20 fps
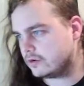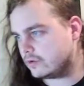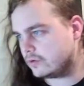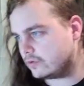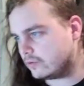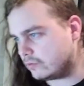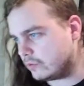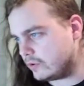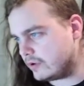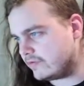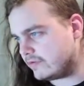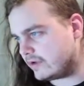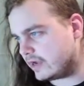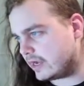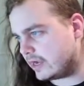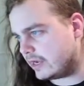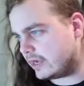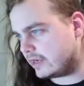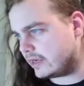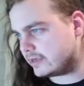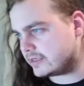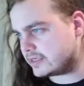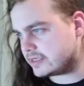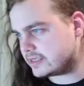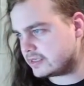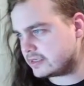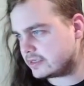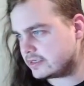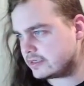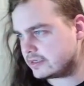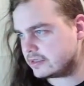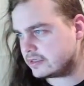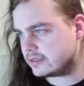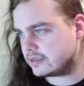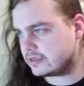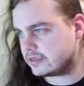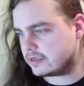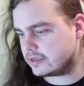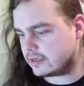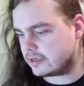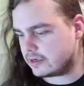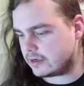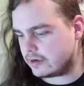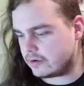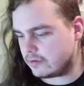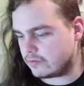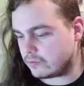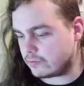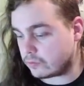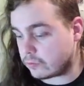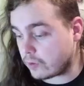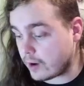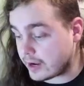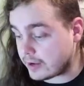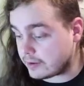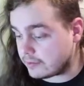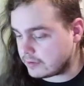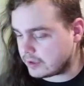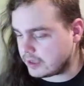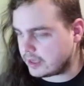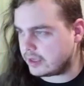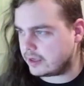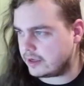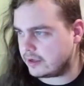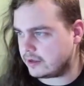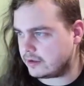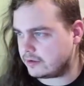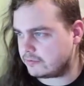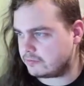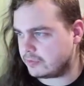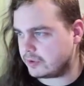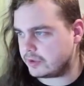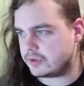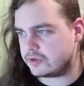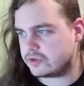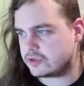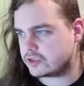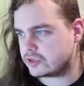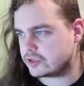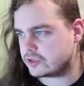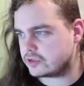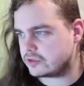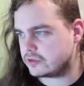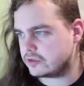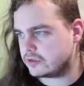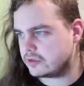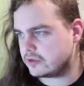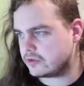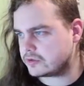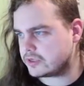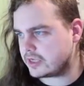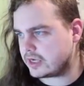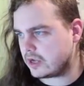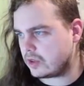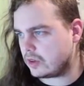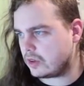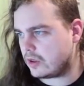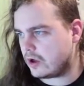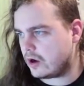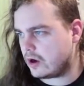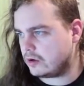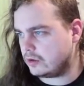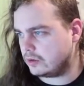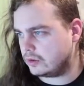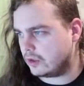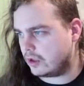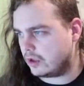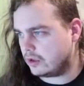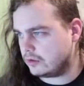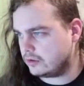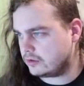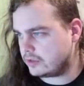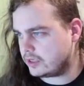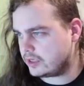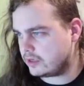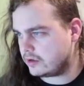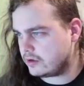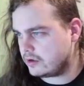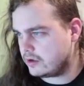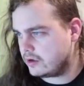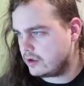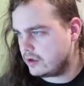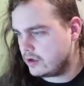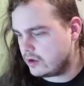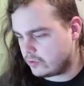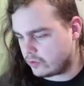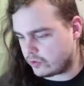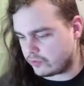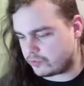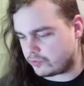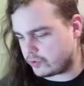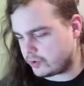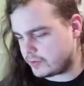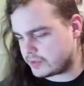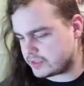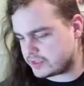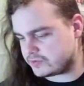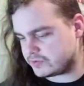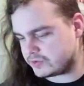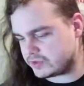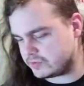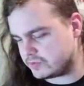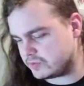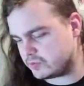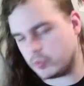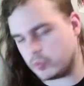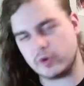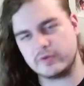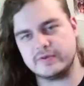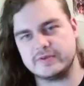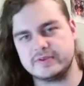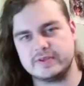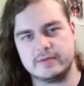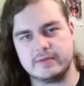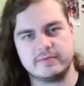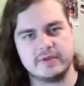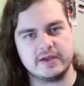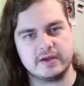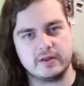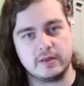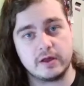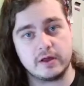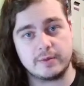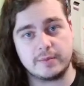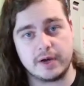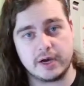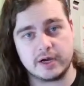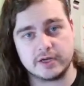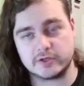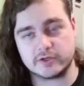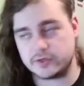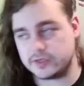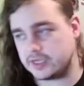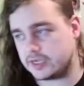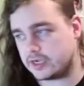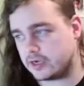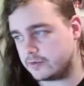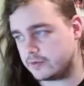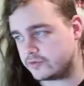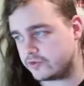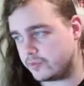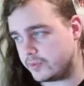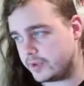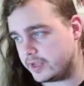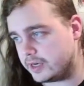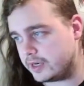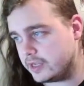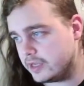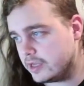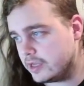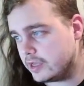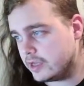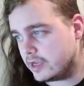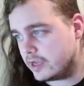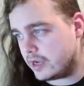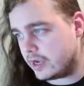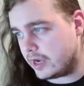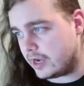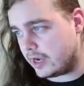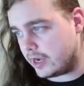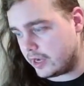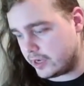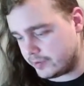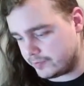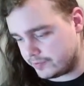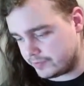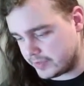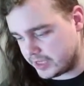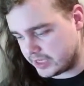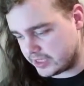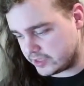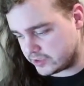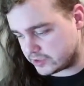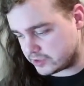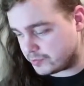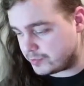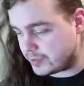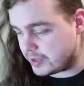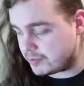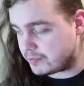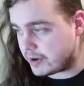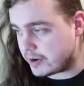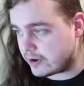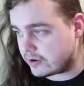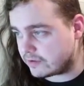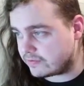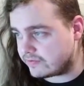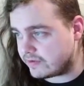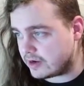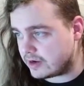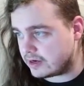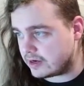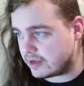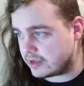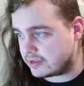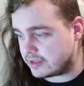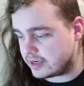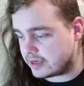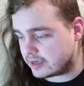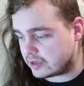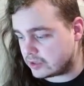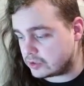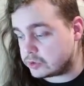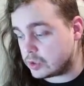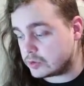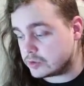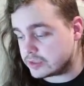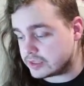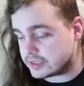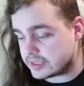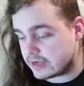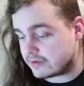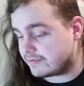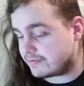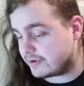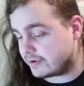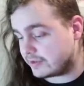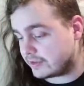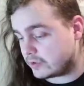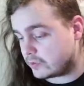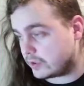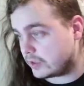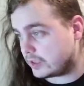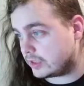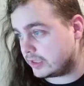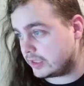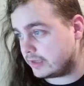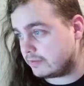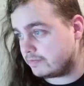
we've got right, but there's like a long lull here where pretty much more of the same thing. A lot of posturing that comes from it, and there's a big Baron fight, and then it closes out fairly quickly.